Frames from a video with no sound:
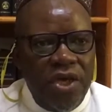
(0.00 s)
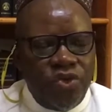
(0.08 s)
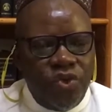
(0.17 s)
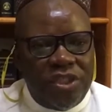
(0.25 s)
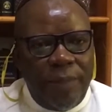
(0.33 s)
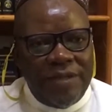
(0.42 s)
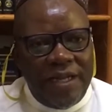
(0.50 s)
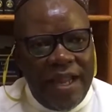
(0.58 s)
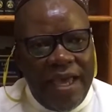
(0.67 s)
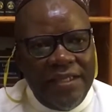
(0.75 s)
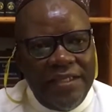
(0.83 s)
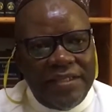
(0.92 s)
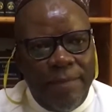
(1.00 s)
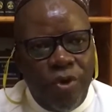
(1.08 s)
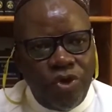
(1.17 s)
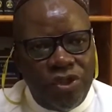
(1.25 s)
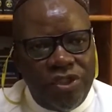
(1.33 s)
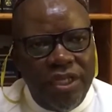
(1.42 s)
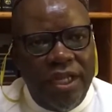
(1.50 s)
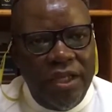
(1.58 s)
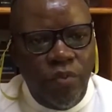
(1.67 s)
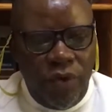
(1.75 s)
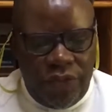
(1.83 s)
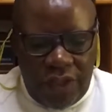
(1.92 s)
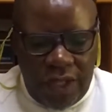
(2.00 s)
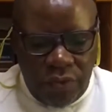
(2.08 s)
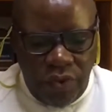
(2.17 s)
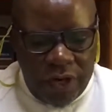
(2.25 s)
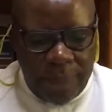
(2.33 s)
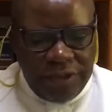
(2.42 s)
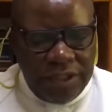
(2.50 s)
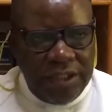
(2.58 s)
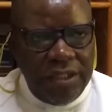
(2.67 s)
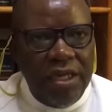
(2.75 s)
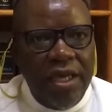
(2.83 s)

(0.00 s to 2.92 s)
So Chapter 9 is about dealing with corruption.